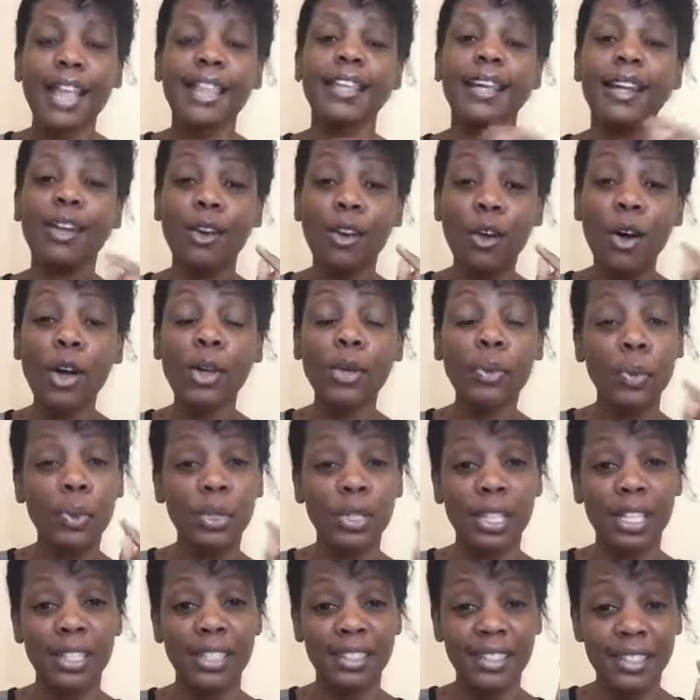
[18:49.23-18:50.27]
the Lord
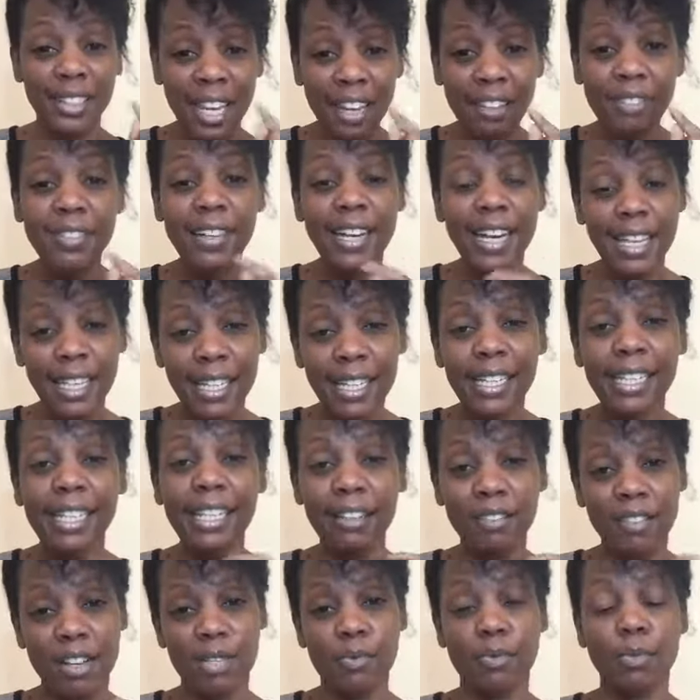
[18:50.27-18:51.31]
would definitely
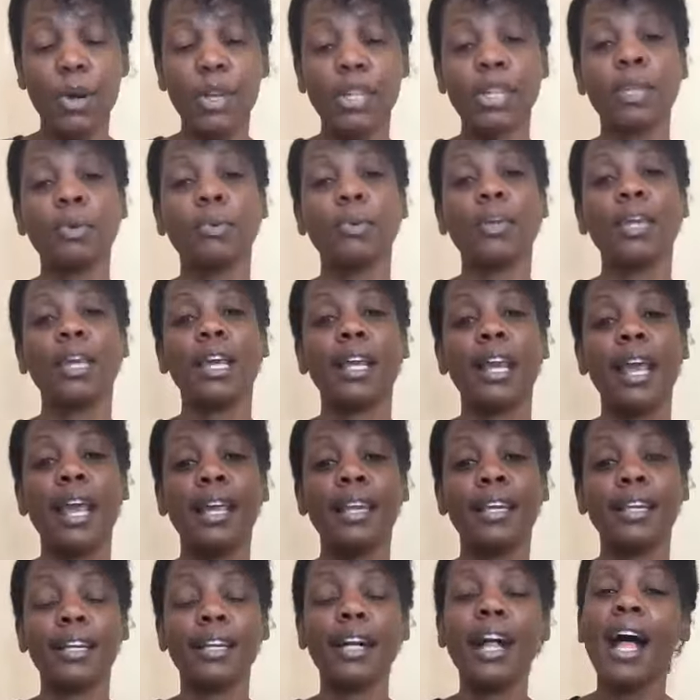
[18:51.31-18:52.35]
give us more than we can
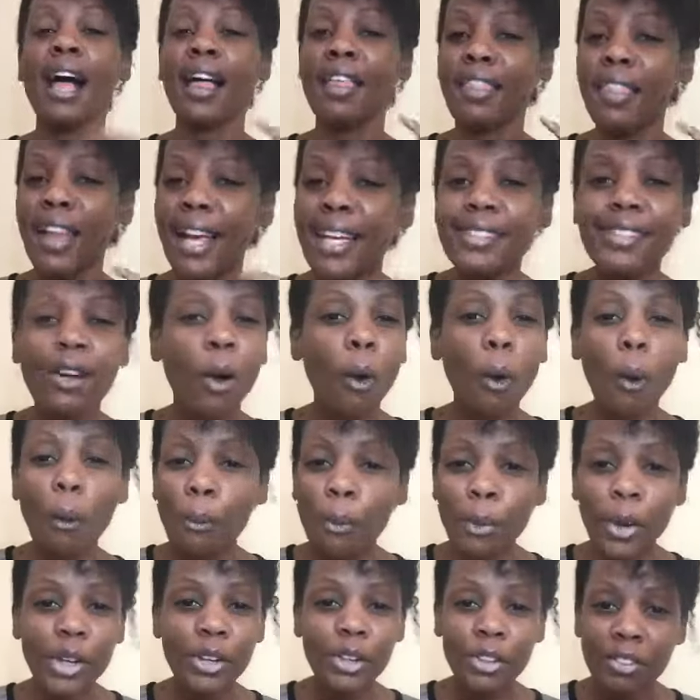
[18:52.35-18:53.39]
handle. That's the whole
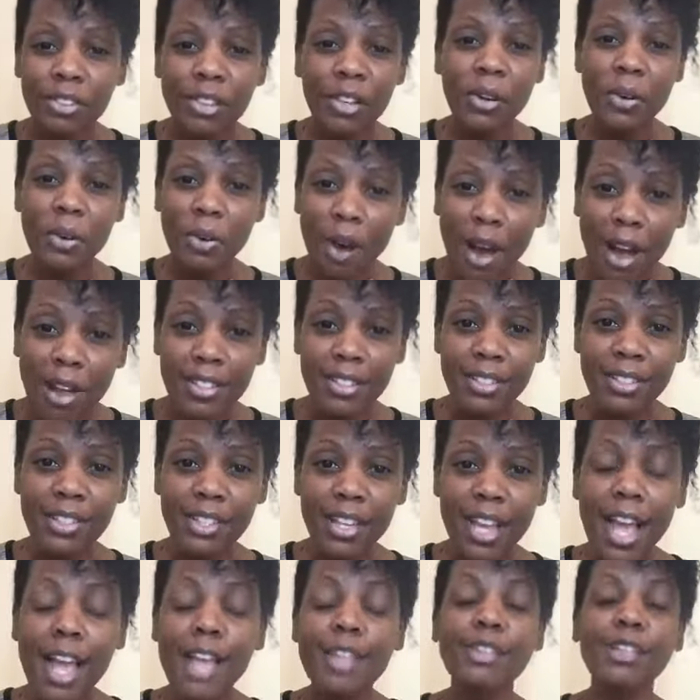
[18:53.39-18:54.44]
point of the cross.
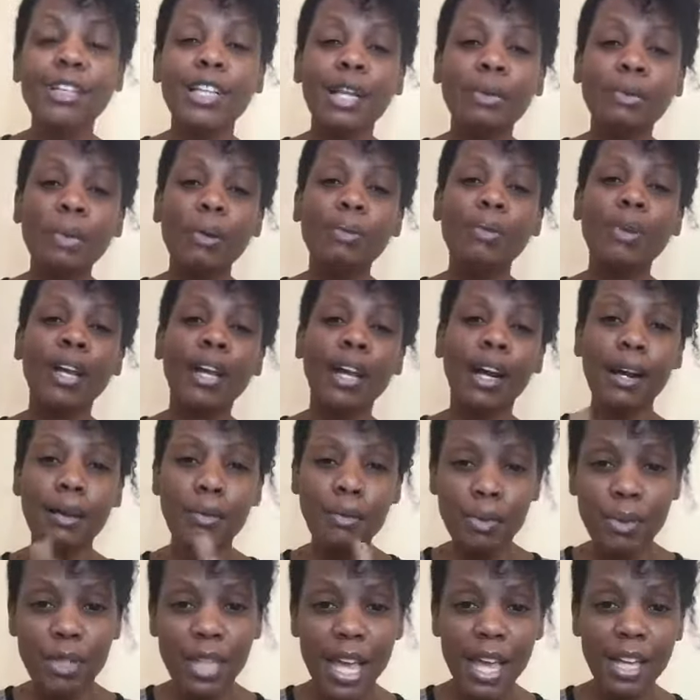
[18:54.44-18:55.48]
So that when we
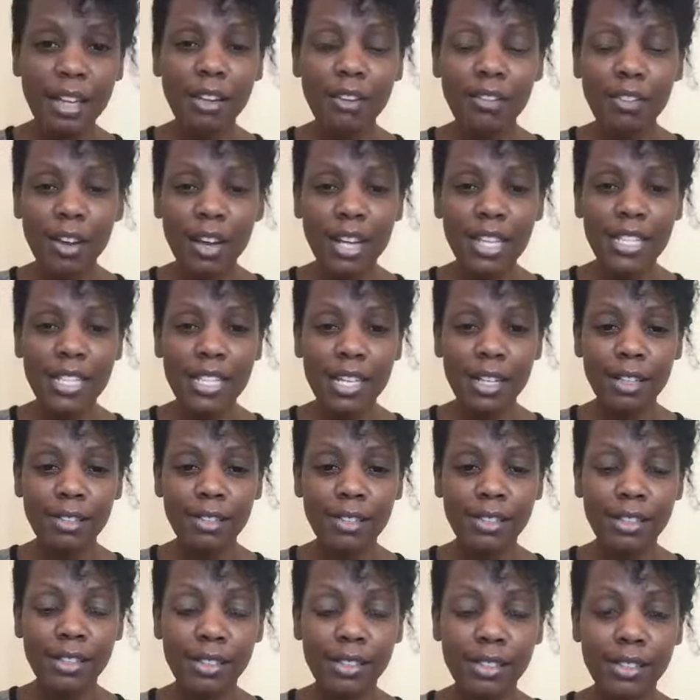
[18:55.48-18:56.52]
come to the end of
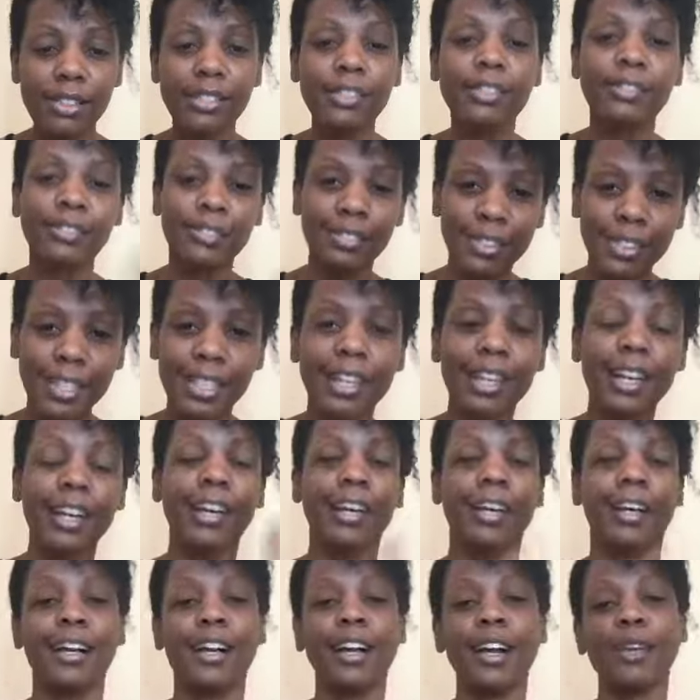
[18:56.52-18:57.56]
ourselves,
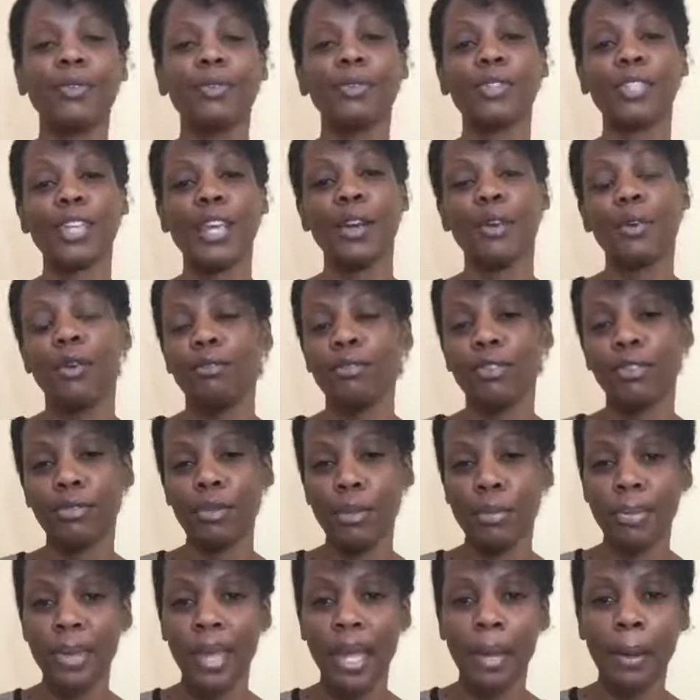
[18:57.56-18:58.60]
God will take over
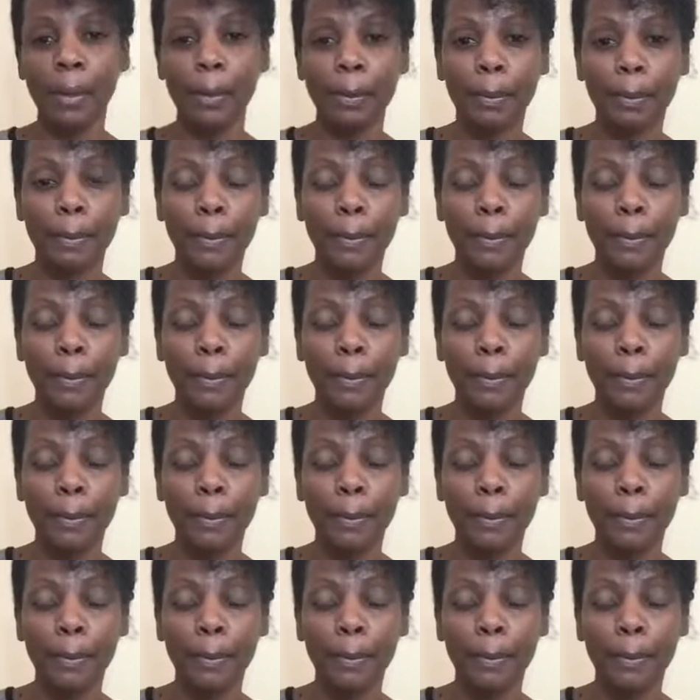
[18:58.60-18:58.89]
from there.